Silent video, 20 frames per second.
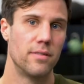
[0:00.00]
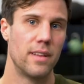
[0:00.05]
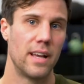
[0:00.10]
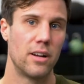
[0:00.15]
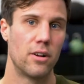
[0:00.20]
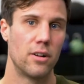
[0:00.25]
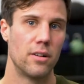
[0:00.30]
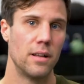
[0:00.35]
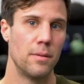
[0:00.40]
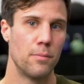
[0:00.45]
They
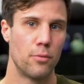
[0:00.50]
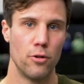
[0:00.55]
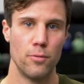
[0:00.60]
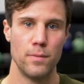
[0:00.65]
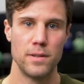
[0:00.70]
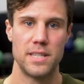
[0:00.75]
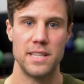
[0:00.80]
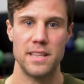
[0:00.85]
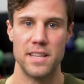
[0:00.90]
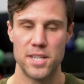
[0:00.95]
got
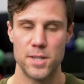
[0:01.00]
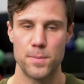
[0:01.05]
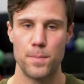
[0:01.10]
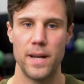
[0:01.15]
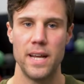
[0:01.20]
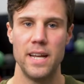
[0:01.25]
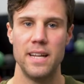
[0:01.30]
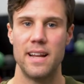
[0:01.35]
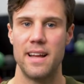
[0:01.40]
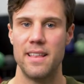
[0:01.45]
improvements in their
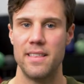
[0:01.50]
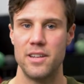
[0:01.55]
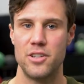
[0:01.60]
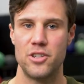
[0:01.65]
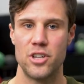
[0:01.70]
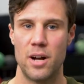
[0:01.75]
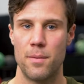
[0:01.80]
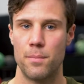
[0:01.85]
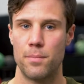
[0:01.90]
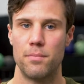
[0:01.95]
speed and their
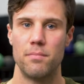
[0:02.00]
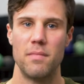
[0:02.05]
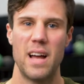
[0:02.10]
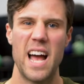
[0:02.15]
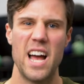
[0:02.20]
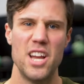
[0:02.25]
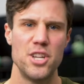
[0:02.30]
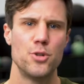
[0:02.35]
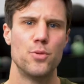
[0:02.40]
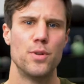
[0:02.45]
jump,
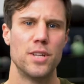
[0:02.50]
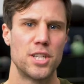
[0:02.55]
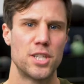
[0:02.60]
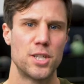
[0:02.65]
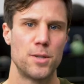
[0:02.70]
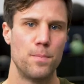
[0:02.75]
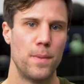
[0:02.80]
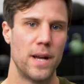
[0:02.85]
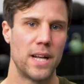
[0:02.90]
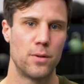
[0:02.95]
as you would
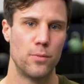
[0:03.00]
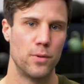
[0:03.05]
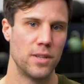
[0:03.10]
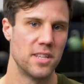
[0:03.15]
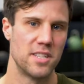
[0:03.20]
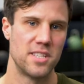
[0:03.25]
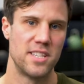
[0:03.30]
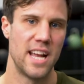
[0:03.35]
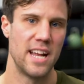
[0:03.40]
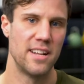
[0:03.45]
expect with a
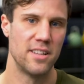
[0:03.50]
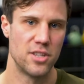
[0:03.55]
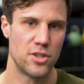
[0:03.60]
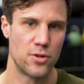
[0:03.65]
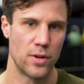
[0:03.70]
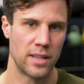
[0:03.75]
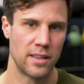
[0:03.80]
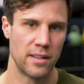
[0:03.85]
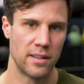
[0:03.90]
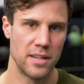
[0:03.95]
standard
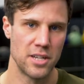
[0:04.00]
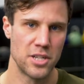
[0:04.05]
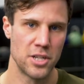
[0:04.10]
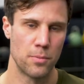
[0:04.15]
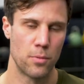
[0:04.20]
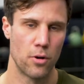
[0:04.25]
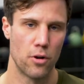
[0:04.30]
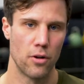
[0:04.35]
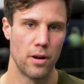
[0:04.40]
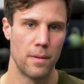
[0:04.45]
strength and
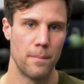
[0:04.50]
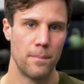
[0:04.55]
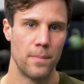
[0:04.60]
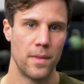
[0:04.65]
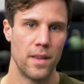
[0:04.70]
conditioning program.